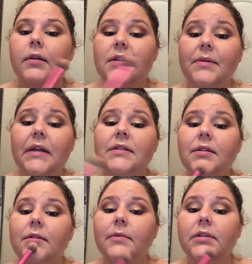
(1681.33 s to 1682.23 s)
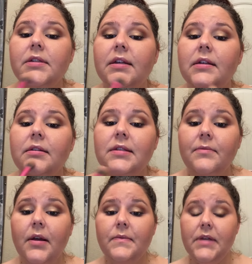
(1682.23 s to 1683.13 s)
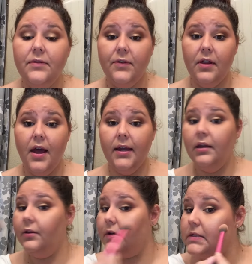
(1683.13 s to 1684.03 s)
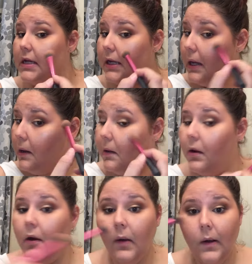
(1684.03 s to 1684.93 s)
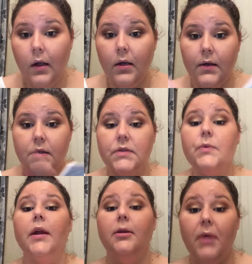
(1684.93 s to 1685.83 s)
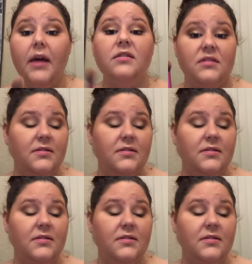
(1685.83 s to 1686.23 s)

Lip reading: Sometimes I do my chin. Sometimes I feel like it looks like a sweaty mess.